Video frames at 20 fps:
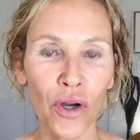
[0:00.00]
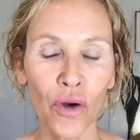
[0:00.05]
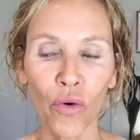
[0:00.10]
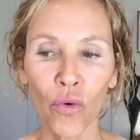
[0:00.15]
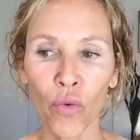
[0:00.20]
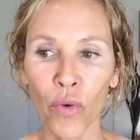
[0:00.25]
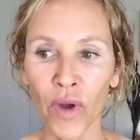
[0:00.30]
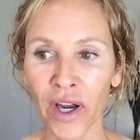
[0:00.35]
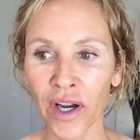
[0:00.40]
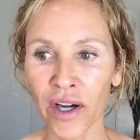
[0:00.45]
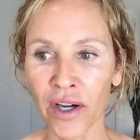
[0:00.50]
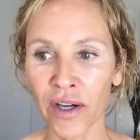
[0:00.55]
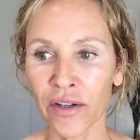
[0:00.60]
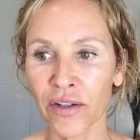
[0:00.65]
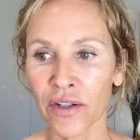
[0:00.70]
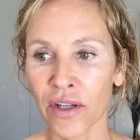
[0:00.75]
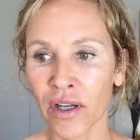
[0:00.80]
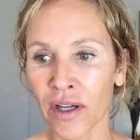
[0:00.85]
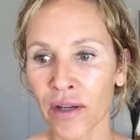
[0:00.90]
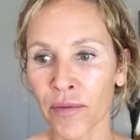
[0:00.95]
where
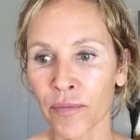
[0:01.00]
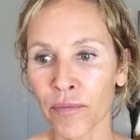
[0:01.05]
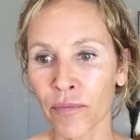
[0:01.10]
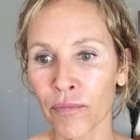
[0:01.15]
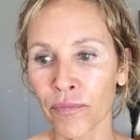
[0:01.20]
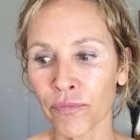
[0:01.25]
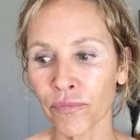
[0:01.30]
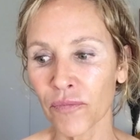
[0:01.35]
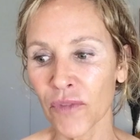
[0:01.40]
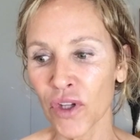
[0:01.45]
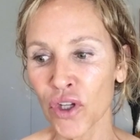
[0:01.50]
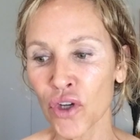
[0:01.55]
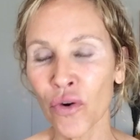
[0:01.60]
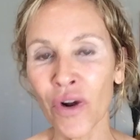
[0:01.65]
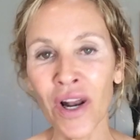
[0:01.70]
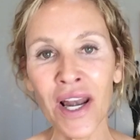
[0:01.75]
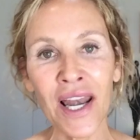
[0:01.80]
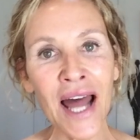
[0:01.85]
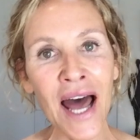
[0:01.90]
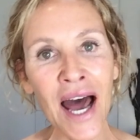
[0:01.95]
you
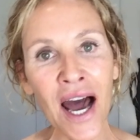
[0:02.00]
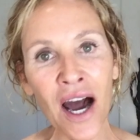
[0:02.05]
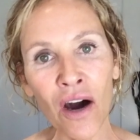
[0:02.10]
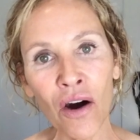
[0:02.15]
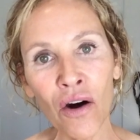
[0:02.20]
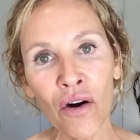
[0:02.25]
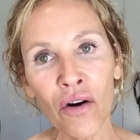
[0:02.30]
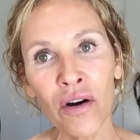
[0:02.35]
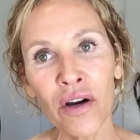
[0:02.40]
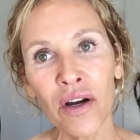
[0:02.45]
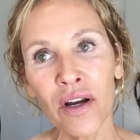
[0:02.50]
allow